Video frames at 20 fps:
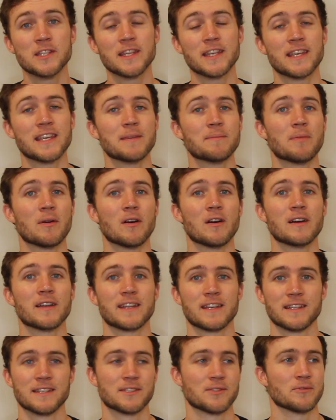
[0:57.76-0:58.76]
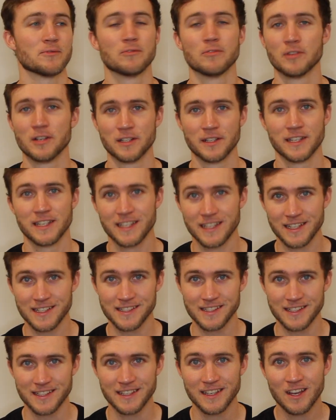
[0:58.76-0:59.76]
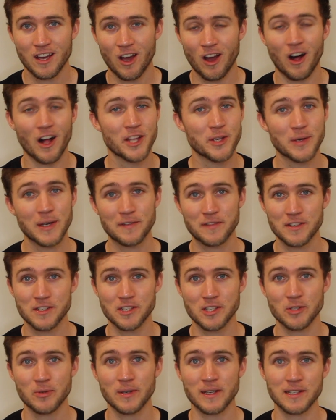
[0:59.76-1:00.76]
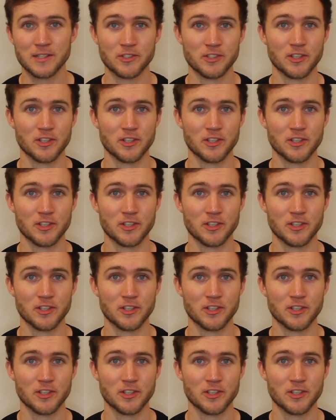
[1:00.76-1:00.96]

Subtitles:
the HeatPod is really easy. All you have to do is